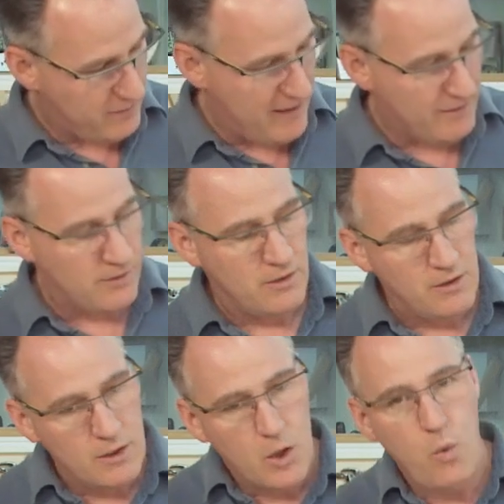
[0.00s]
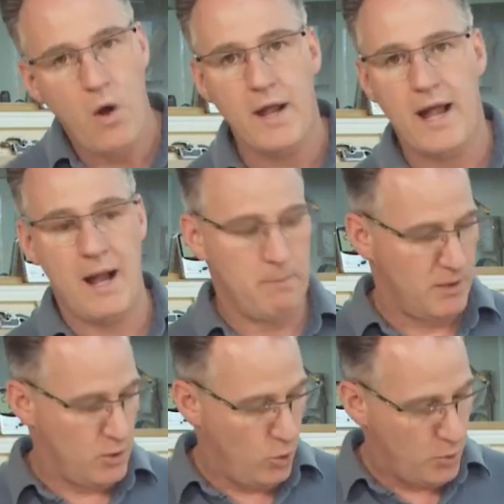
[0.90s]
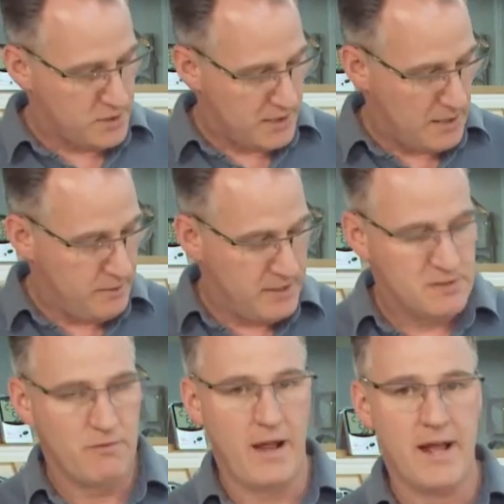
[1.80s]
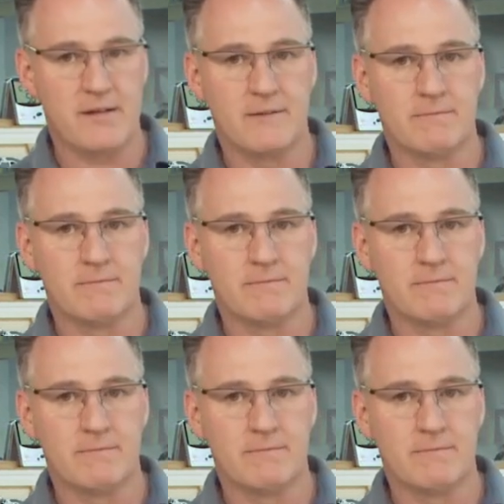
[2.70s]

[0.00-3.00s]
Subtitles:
that quite happily, always keeping this flat.